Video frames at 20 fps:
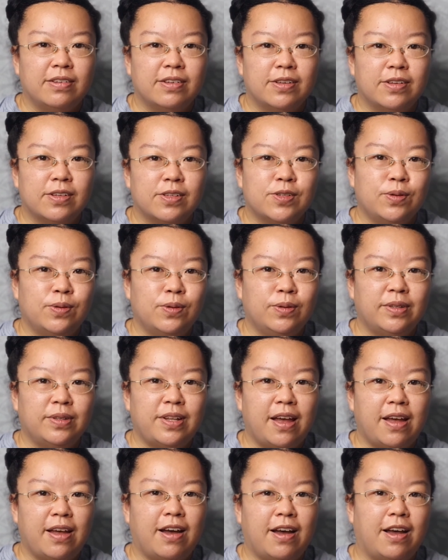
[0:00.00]
so
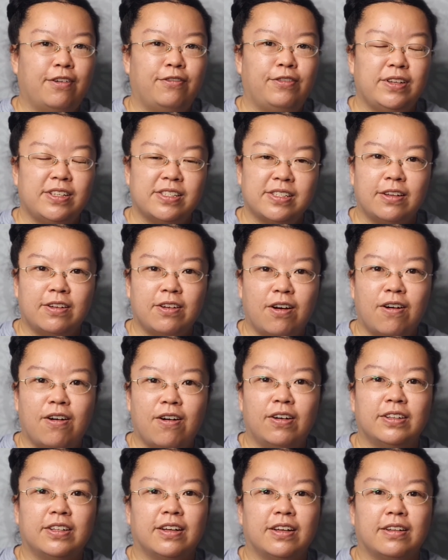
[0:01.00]
there I have listed all
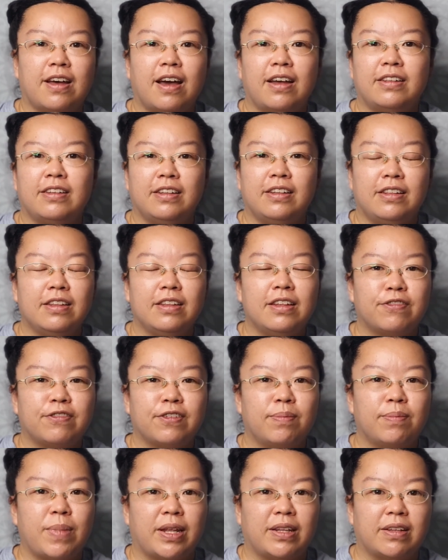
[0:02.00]
the 19 different
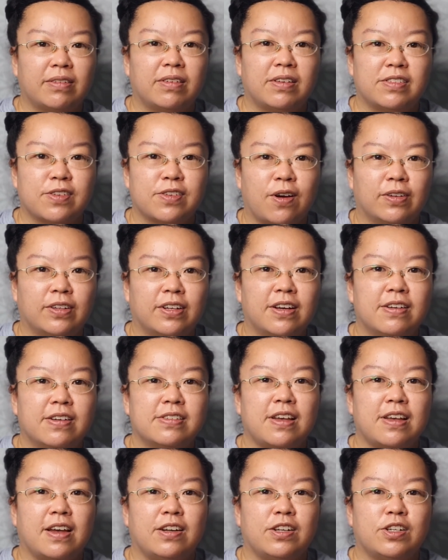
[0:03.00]
mental disorders
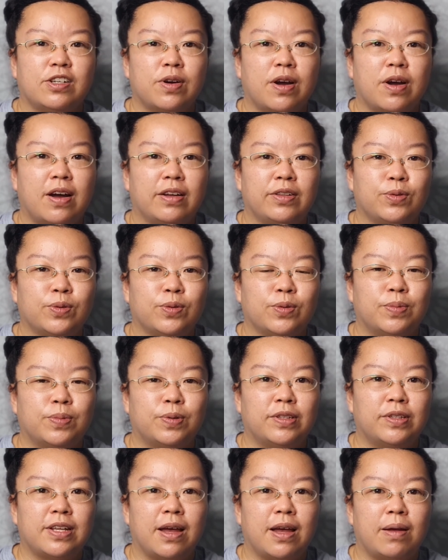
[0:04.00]
and try to put
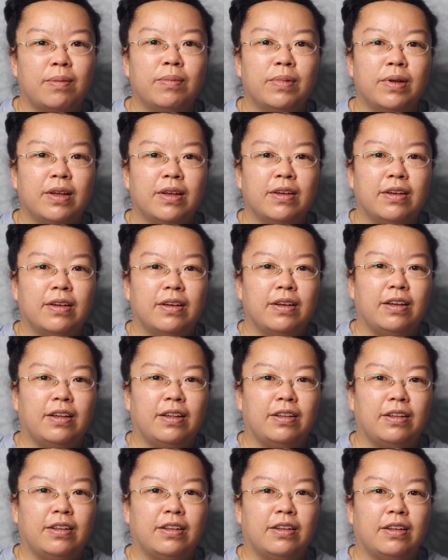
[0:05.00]
them
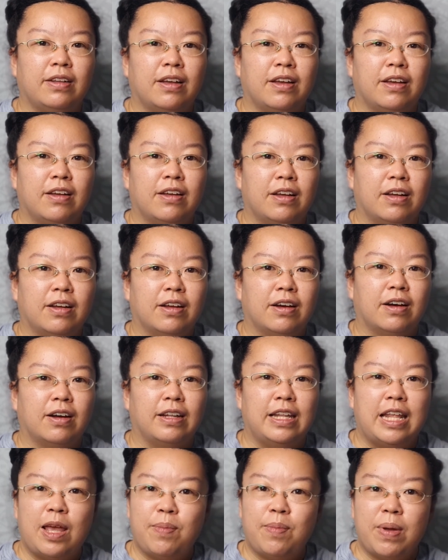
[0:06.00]
in
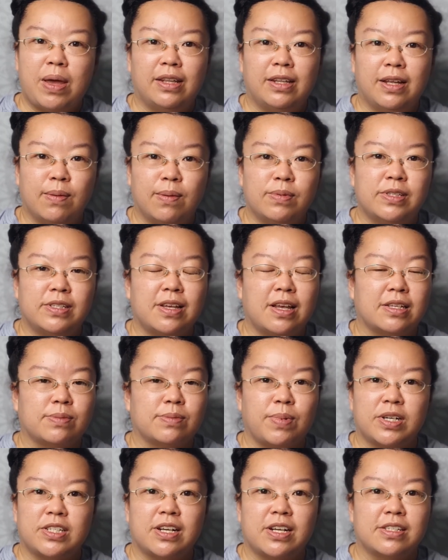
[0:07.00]
layman terms as
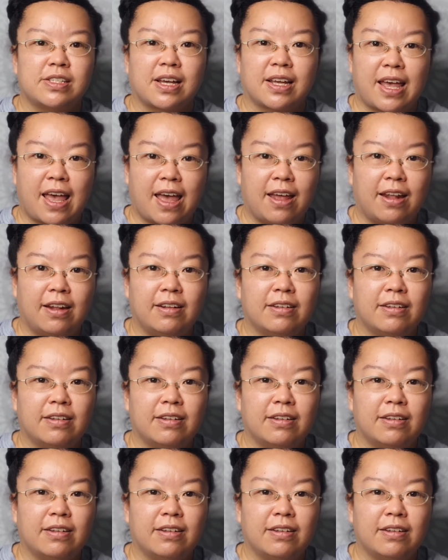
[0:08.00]
much as I can.